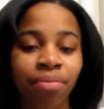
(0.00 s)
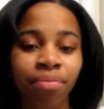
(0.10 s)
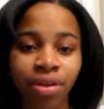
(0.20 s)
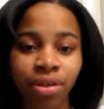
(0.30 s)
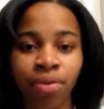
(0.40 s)

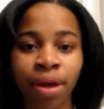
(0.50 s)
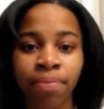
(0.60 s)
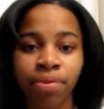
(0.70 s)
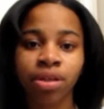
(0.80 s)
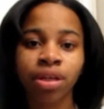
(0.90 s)
Milky Way
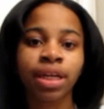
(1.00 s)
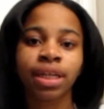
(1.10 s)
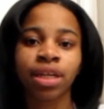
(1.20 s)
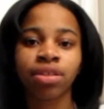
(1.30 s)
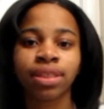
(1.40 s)
Pure and
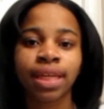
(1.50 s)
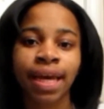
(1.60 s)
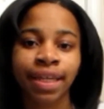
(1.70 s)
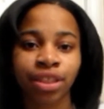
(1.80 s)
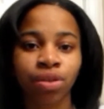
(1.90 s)
I used that
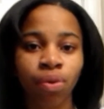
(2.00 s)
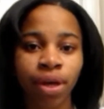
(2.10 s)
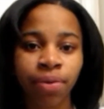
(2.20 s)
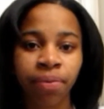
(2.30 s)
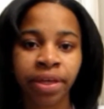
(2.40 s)
as a
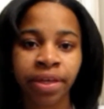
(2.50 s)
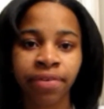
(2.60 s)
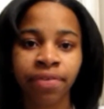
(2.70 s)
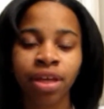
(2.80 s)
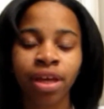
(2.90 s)
quick weave,